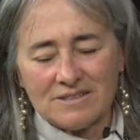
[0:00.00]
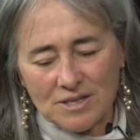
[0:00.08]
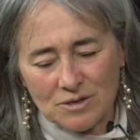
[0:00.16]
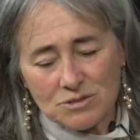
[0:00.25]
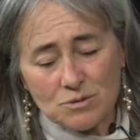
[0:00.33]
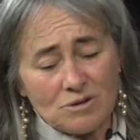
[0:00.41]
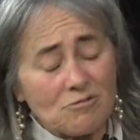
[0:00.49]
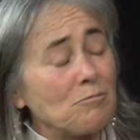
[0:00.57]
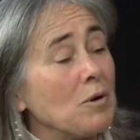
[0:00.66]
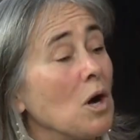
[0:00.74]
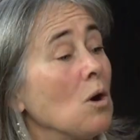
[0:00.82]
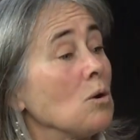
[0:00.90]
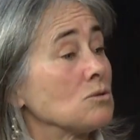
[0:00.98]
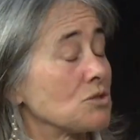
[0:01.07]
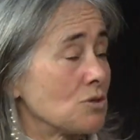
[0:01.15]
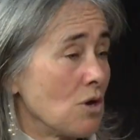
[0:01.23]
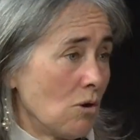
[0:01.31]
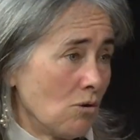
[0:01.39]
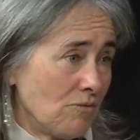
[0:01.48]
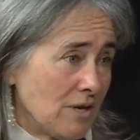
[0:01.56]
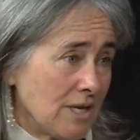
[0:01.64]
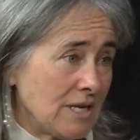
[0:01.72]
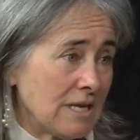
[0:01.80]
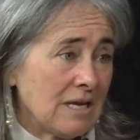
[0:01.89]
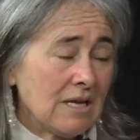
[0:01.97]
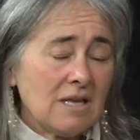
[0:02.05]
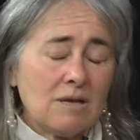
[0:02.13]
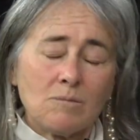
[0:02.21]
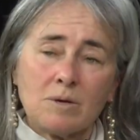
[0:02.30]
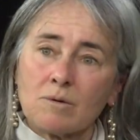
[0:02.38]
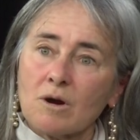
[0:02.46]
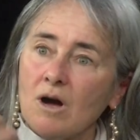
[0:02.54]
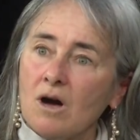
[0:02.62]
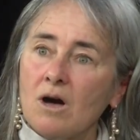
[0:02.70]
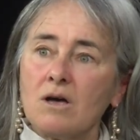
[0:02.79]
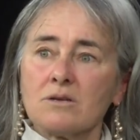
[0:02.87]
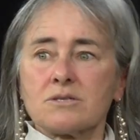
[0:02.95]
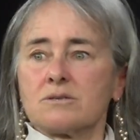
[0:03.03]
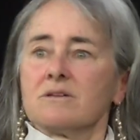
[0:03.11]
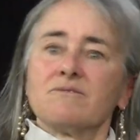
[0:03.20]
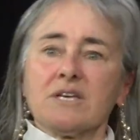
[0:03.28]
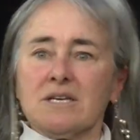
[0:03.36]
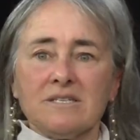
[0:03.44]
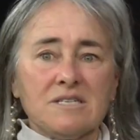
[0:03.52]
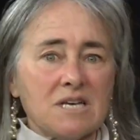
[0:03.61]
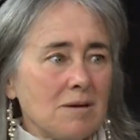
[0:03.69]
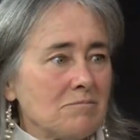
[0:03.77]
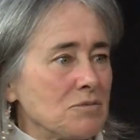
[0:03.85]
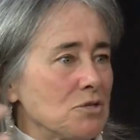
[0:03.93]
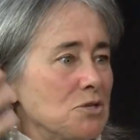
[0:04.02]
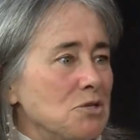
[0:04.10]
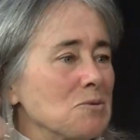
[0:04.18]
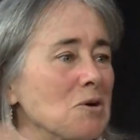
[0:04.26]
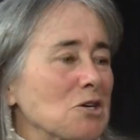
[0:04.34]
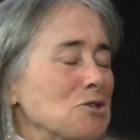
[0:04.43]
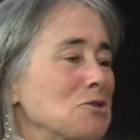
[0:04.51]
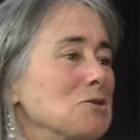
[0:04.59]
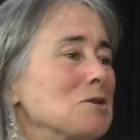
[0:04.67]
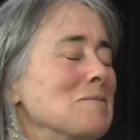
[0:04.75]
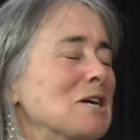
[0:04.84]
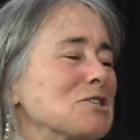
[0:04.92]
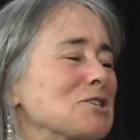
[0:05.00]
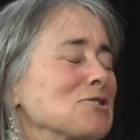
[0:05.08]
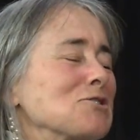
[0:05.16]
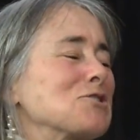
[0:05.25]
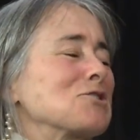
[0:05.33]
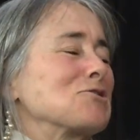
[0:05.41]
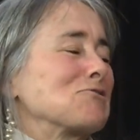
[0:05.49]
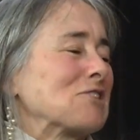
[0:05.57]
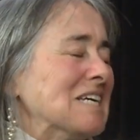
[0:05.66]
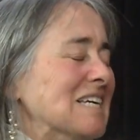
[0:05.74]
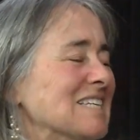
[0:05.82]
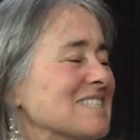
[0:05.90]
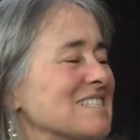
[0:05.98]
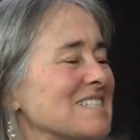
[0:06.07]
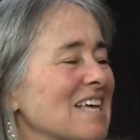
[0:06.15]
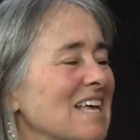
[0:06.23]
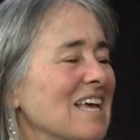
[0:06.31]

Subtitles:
sort of post-COVID, we were all sort of condemned to our two-dimensional screens.